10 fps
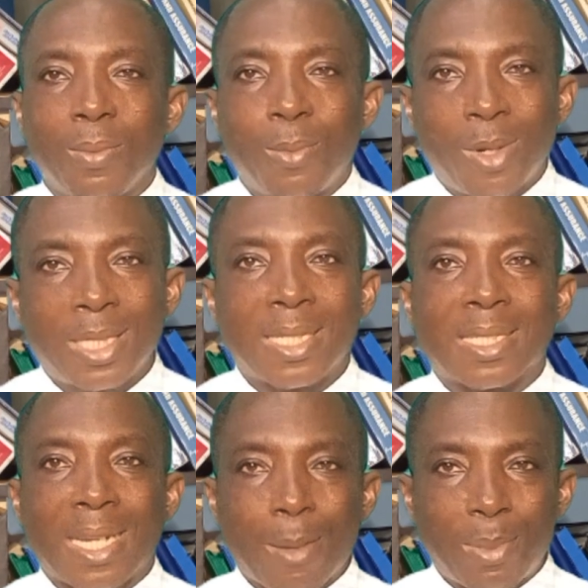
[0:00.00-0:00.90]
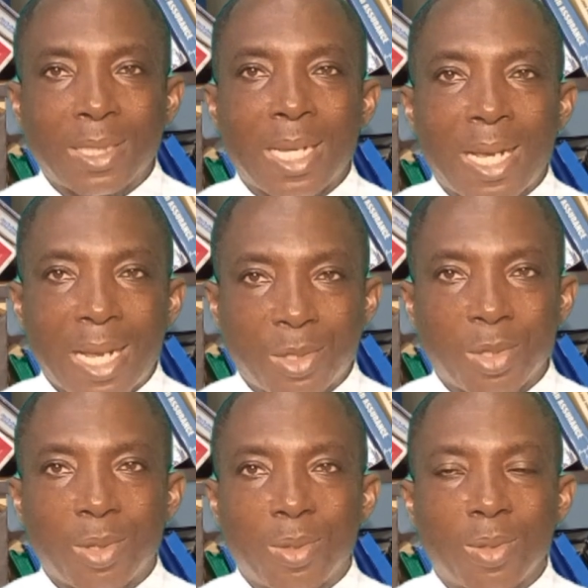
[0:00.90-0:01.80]
What is capital at
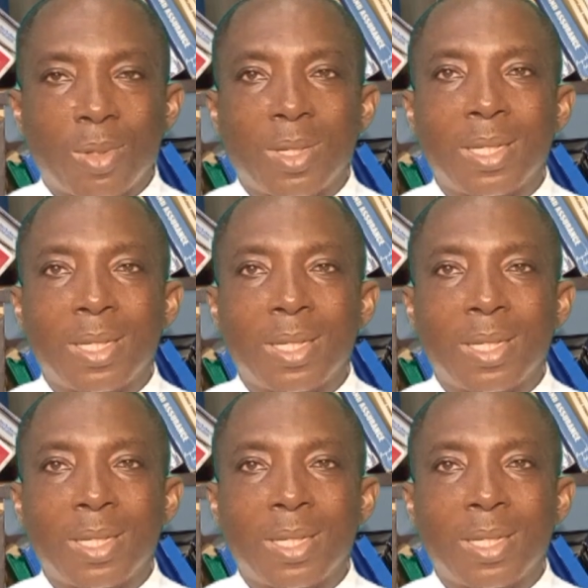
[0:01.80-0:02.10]
all?